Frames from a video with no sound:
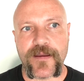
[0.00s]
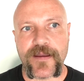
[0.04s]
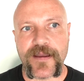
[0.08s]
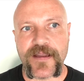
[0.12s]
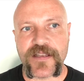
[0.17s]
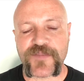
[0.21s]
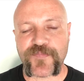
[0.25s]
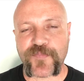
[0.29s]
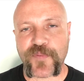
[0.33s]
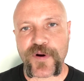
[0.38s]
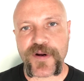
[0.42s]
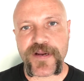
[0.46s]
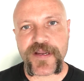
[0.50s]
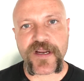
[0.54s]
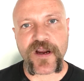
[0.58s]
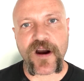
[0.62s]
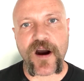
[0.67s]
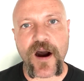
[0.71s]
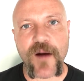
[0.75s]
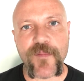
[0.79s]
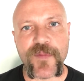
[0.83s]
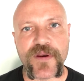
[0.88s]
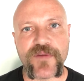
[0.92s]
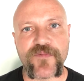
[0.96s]
it's pretty
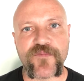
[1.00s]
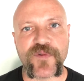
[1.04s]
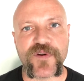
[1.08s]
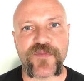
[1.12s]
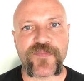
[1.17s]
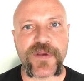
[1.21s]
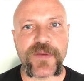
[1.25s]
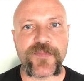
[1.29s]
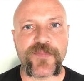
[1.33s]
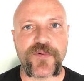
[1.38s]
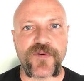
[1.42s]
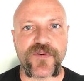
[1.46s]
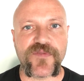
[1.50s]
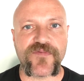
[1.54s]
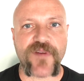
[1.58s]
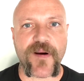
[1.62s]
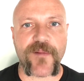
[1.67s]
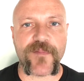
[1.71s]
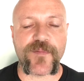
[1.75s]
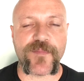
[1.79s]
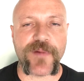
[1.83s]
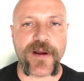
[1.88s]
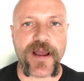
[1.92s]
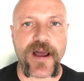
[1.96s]
common with people with
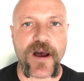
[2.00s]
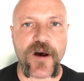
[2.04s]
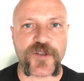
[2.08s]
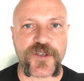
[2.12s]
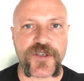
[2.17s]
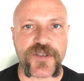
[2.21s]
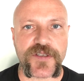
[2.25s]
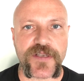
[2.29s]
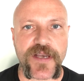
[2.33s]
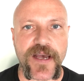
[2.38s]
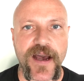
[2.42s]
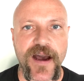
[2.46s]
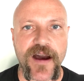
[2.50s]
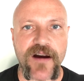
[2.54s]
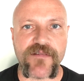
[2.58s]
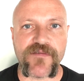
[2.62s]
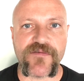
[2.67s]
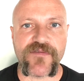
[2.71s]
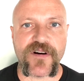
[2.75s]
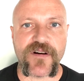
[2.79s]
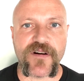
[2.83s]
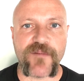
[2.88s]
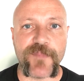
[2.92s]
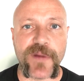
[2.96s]
fibromyalgia to
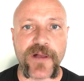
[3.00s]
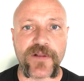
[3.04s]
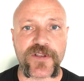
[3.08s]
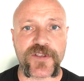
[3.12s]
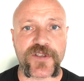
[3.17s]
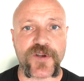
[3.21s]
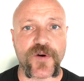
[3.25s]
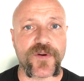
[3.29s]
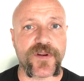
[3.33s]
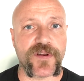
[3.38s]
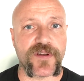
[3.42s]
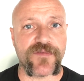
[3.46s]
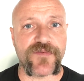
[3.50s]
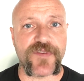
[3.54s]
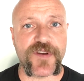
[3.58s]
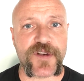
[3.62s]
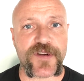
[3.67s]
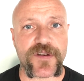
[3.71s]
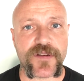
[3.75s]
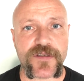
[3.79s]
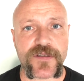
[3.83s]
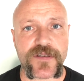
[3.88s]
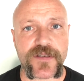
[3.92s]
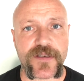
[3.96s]
have melatonin
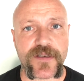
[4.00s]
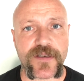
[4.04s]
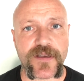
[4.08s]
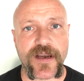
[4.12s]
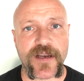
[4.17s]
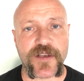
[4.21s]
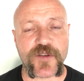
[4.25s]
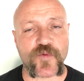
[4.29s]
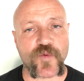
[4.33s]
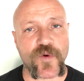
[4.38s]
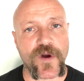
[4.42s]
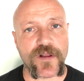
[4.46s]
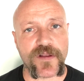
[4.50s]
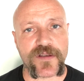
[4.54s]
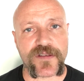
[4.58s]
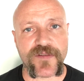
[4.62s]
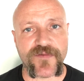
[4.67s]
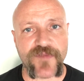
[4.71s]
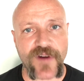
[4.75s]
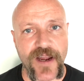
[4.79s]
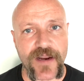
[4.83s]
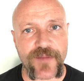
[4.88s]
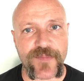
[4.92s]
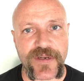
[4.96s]
deficiency as well as
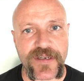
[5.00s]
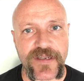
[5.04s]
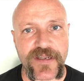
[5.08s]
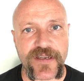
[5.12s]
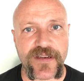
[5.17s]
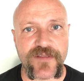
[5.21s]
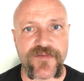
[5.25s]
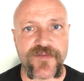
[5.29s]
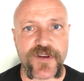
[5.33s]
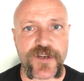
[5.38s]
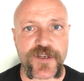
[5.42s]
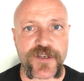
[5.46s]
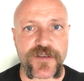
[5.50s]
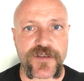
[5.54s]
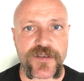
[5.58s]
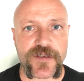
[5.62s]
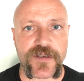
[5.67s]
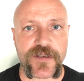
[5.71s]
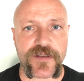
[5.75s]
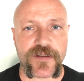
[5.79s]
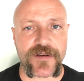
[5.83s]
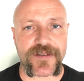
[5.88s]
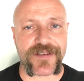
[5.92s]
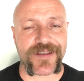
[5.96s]
a vitamin D
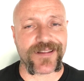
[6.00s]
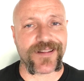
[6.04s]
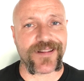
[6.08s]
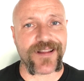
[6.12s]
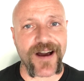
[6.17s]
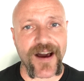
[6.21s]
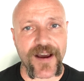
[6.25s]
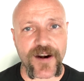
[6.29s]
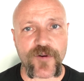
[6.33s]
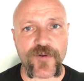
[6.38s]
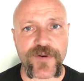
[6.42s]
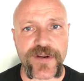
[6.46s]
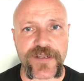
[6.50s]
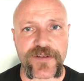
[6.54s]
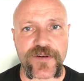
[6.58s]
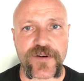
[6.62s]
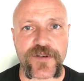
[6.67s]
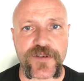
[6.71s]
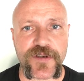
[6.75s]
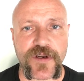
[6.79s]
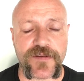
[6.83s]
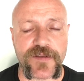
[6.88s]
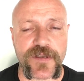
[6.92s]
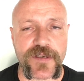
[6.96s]
deficiency. There's a lot of
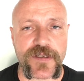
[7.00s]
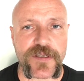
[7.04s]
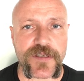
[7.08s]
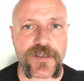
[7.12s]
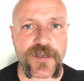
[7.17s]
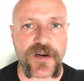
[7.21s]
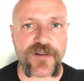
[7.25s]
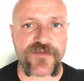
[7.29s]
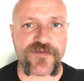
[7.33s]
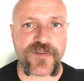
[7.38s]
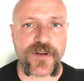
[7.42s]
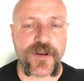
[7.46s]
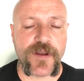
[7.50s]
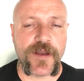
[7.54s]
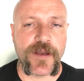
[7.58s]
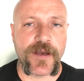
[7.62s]
research on this stuff.